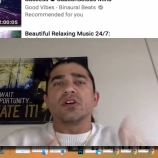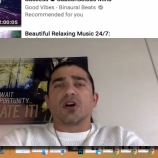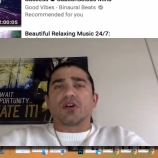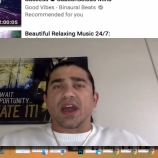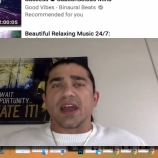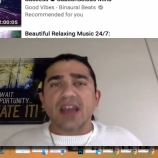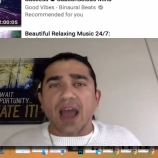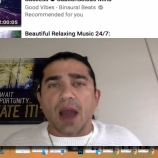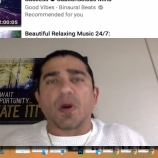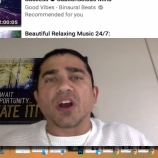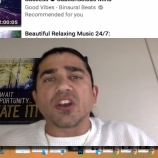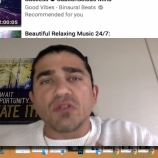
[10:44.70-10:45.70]
Okay? I
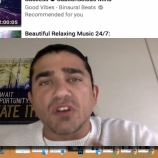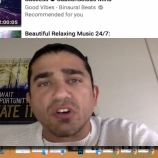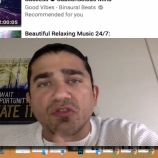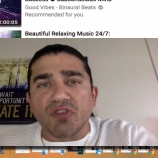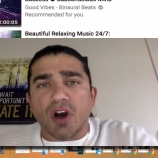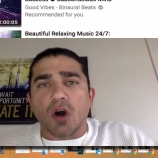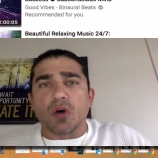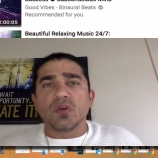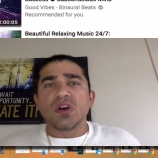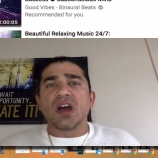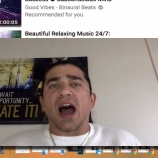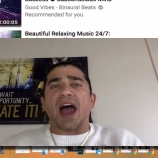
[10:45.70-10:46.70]
want you to grow.
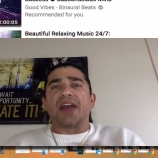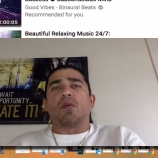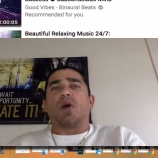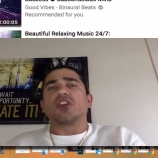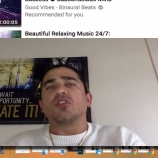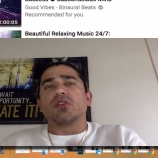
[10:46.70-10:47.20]
I don't want you